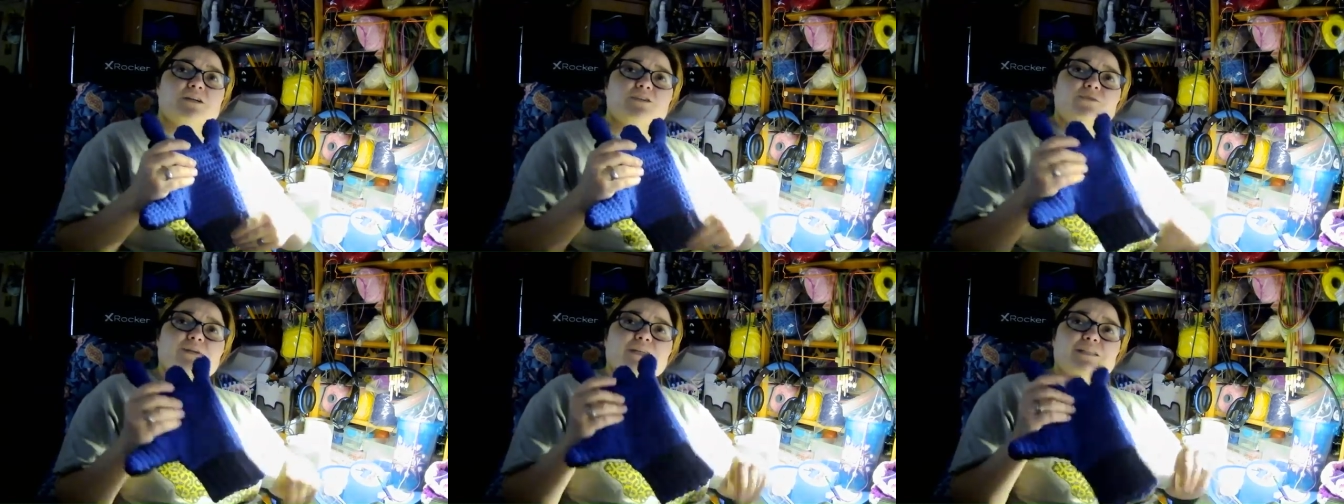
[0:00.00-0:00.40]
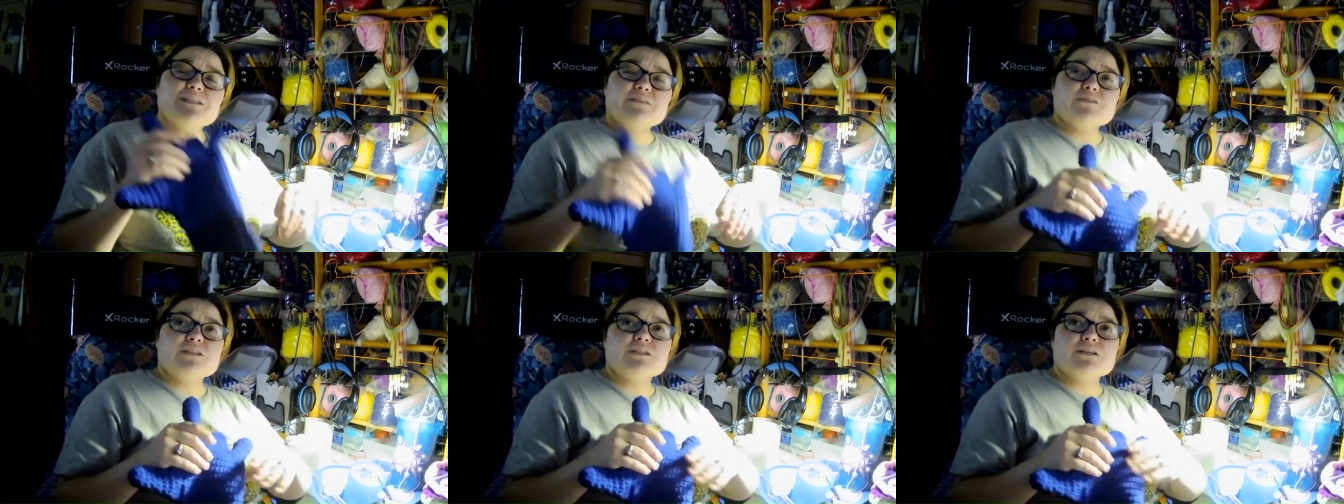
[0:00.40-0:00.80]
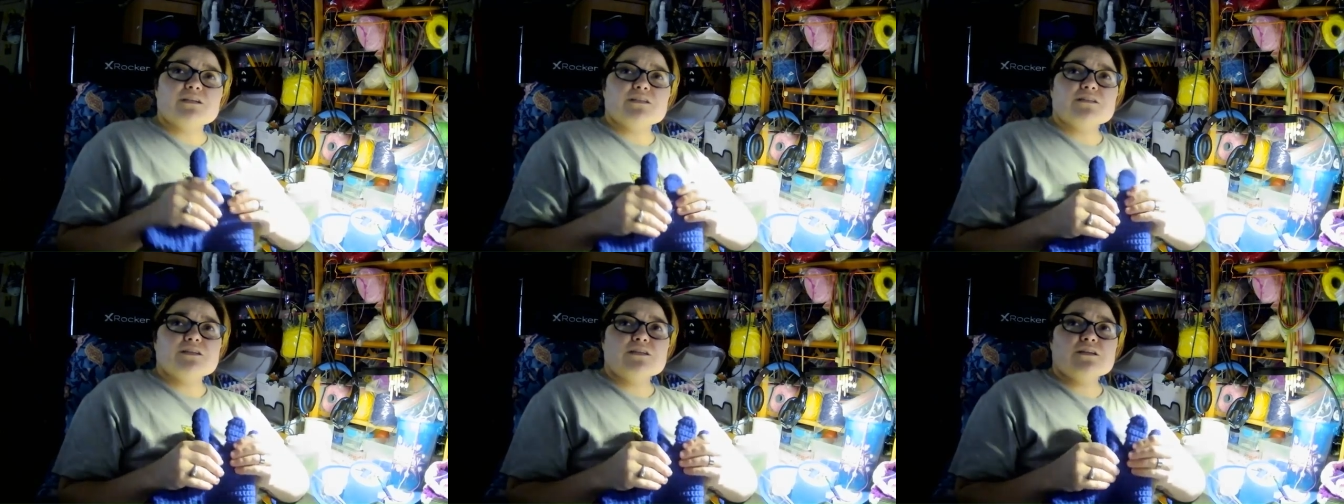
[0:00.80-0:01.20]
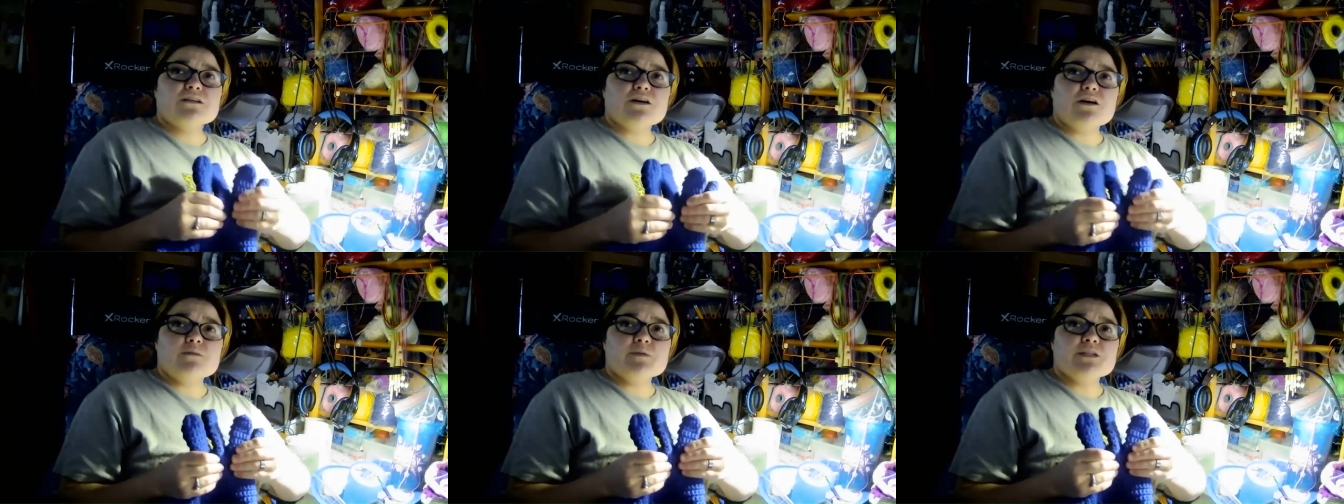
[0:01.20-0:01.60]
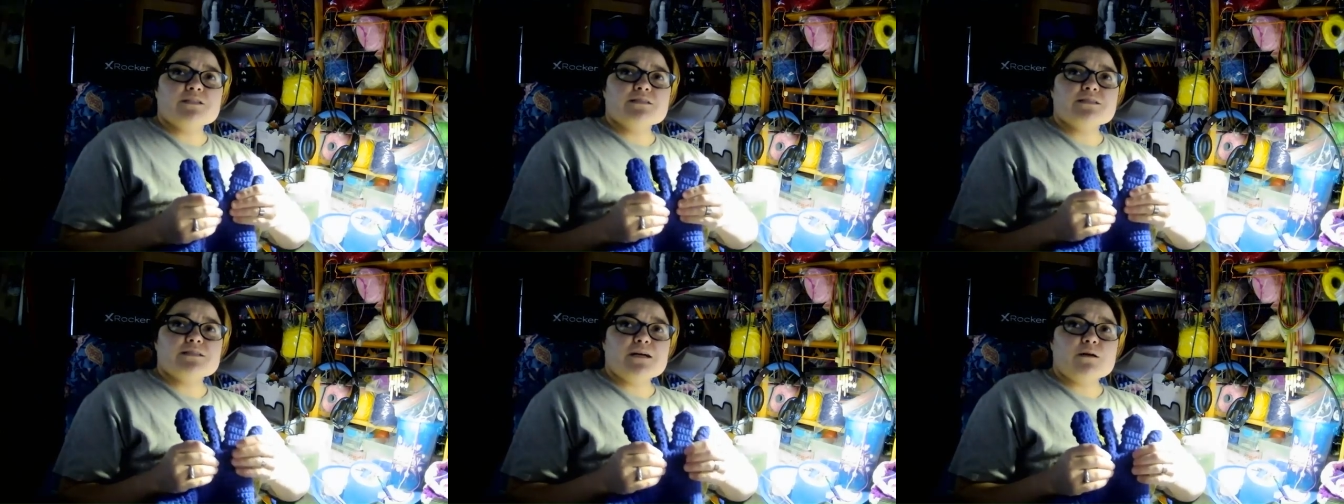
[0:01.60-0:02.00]
you can leave it in the
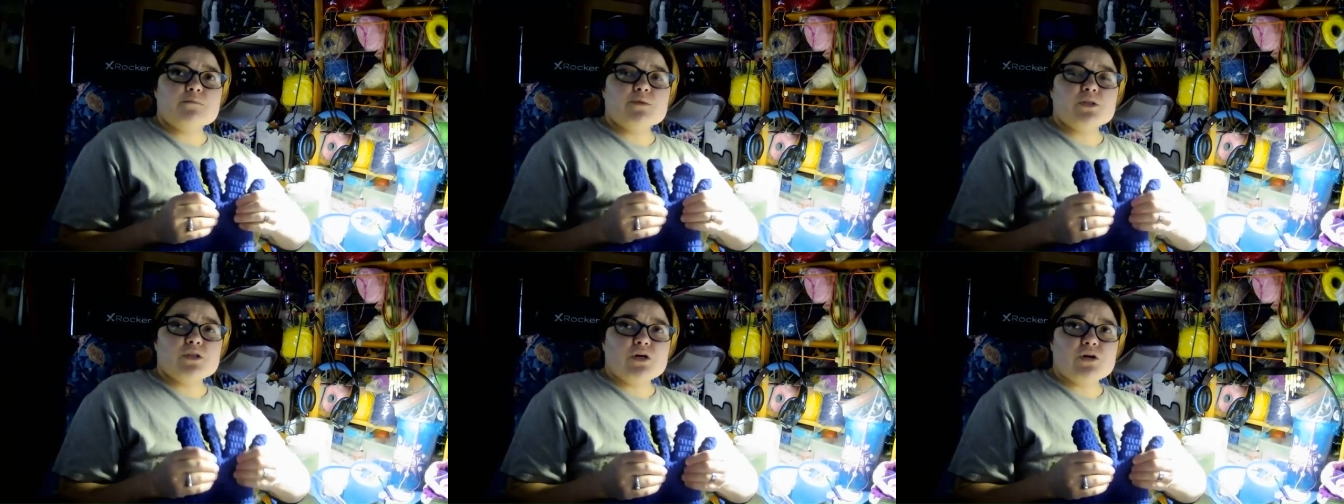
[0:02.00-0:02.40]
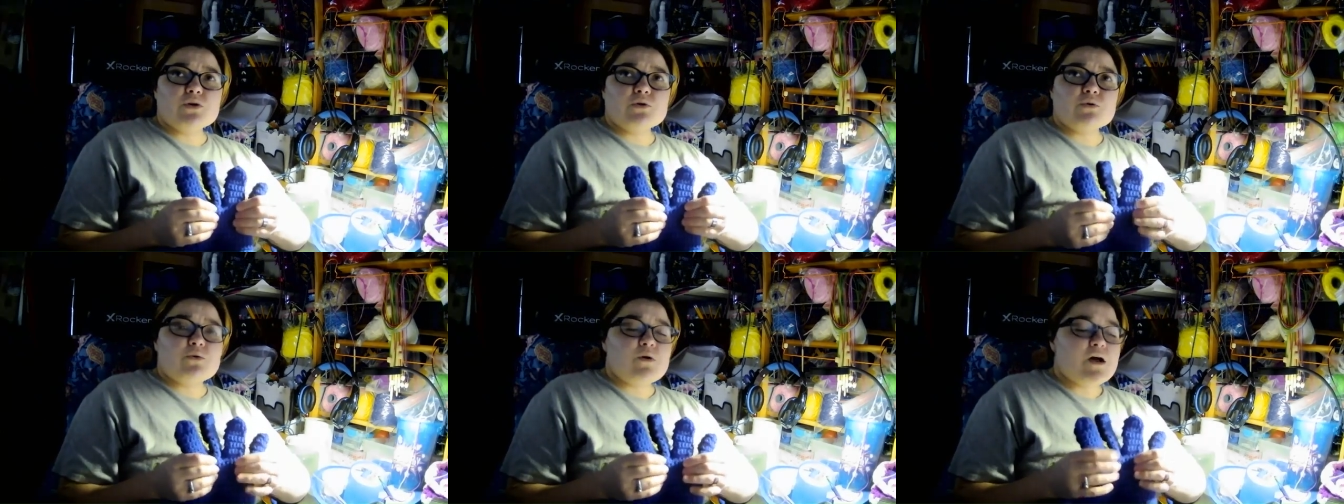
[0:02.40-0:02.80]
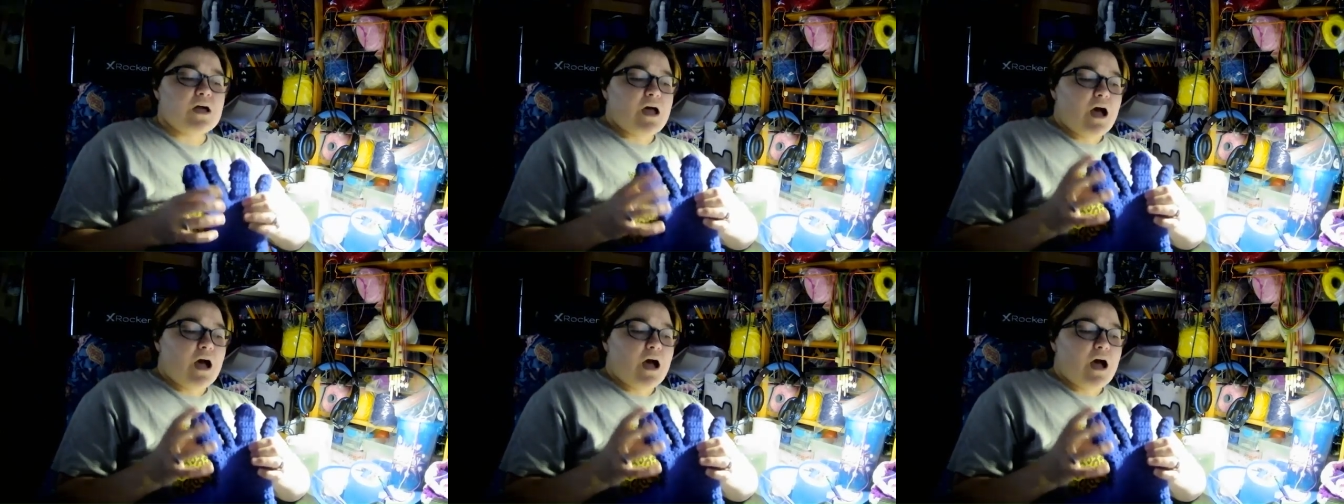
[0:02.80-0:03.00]
comments down below.